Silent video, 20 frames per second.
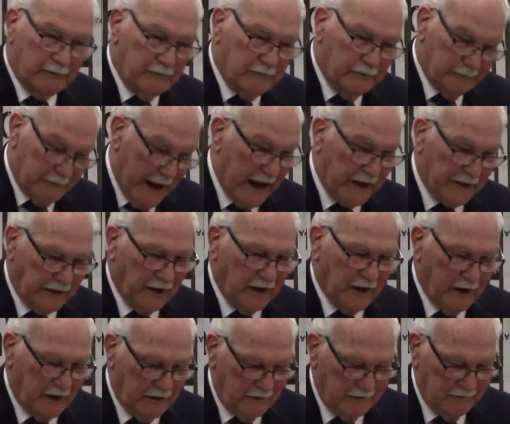back
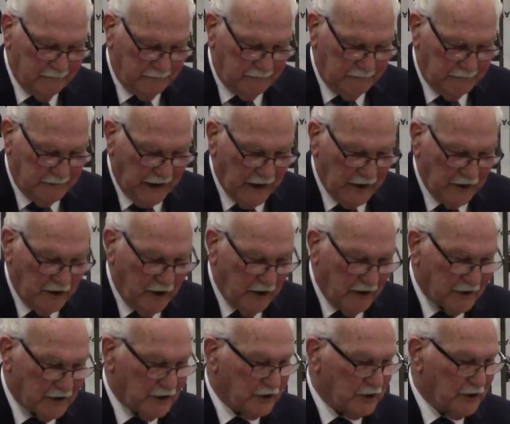then, ten
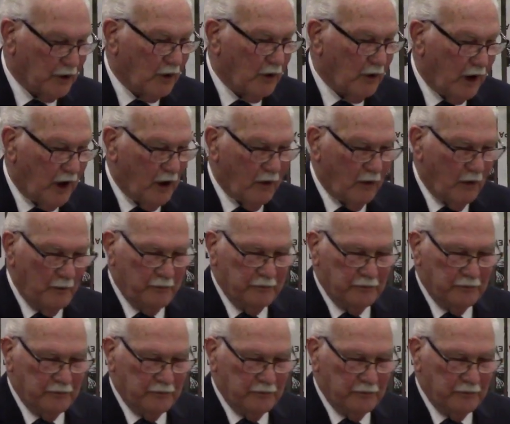years or so ago,